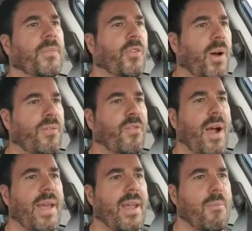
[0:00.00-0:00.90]
So on
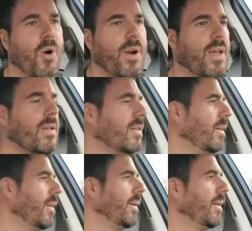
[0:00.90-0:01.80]
Friday morning,
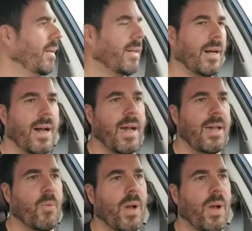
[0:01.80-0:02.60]
I